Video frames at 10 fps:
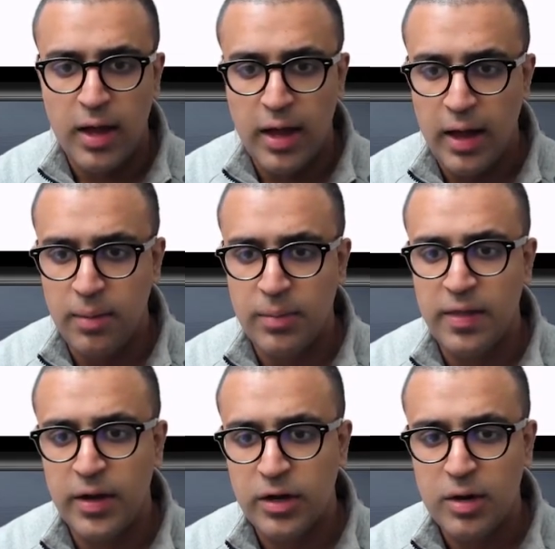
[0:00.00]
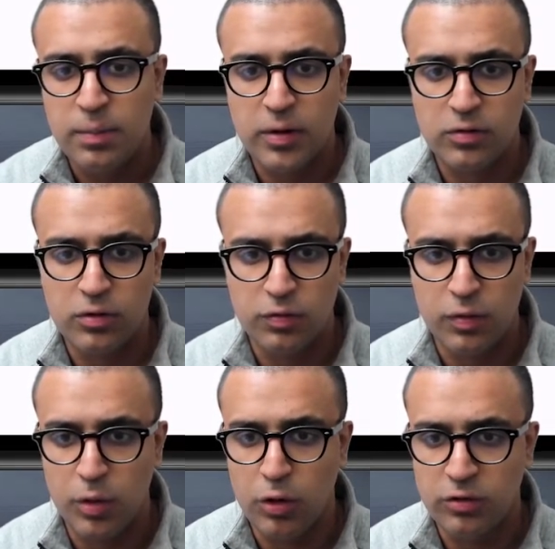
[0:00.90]
and then 10 pixels
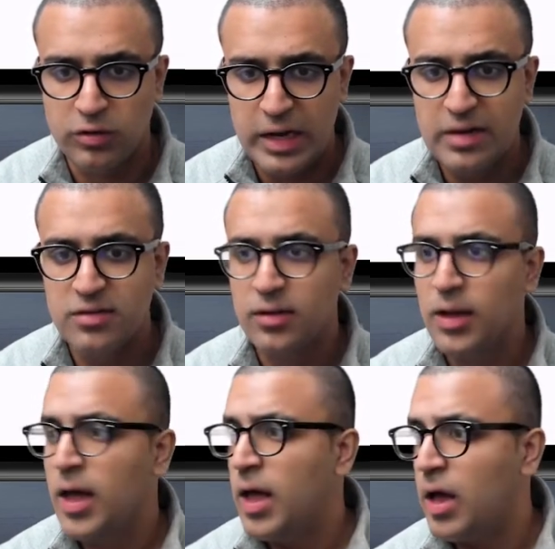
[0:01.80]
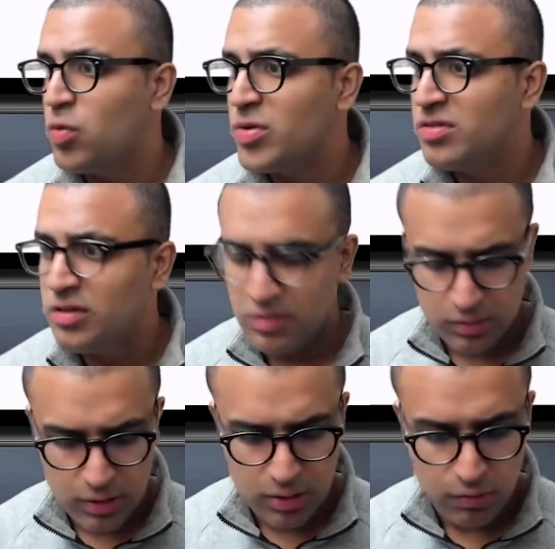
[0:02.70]
from all sides. And once this is
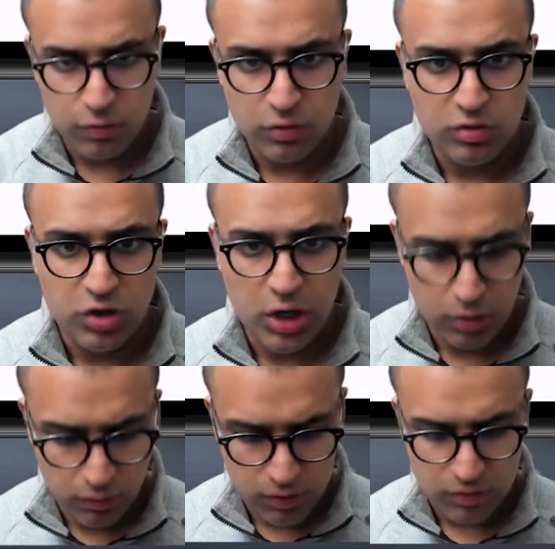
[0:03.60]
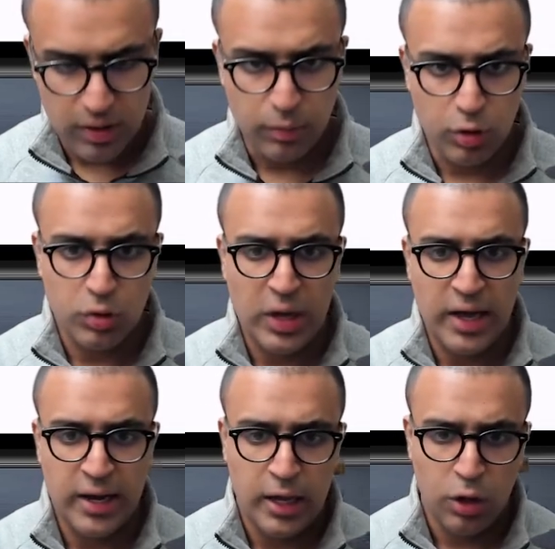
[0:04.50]
done, for the child of this, I'm going to
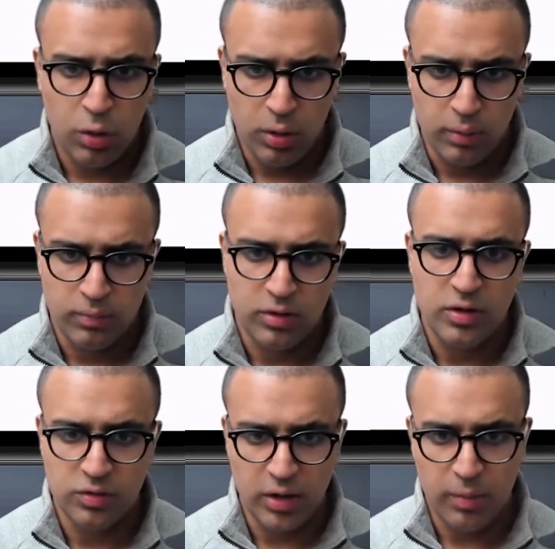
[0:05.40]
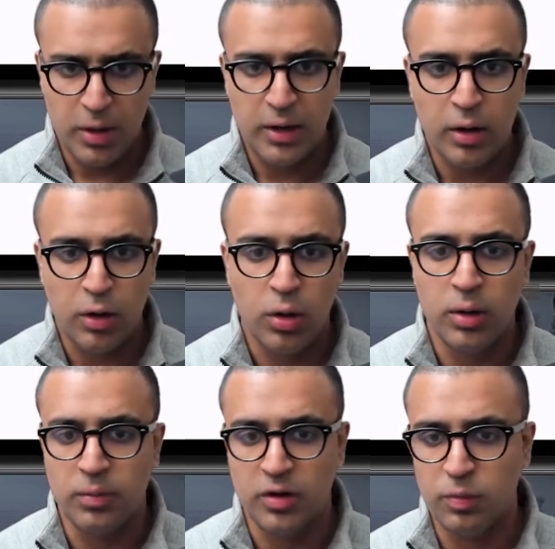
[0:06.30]
add a column. The reason I'm adding a
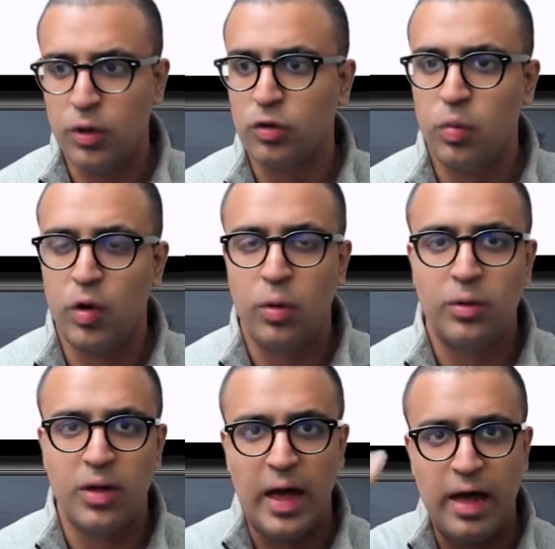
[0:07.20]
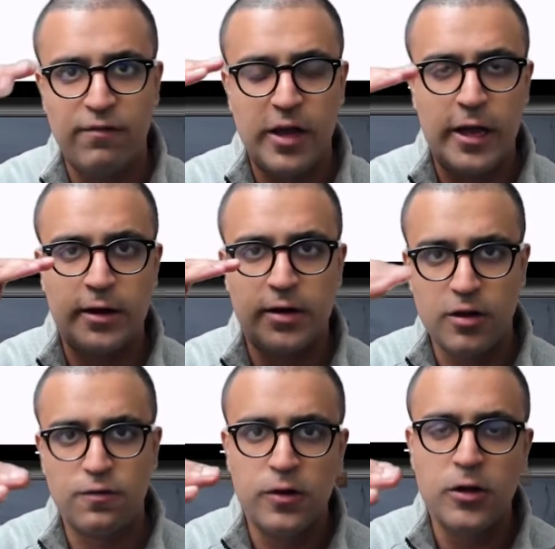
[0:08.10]
column is because we're going to have a
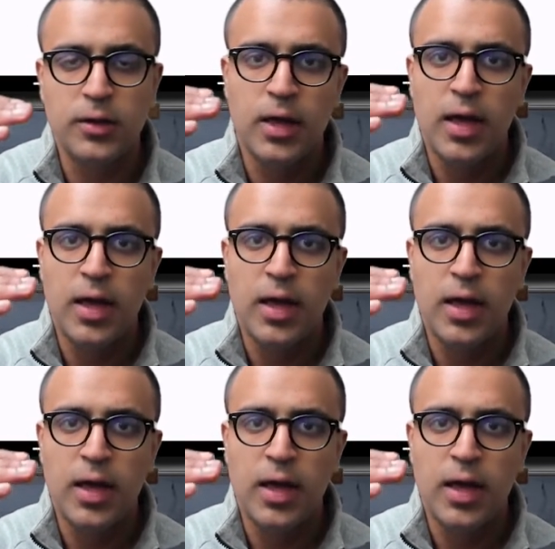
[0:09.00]
text field,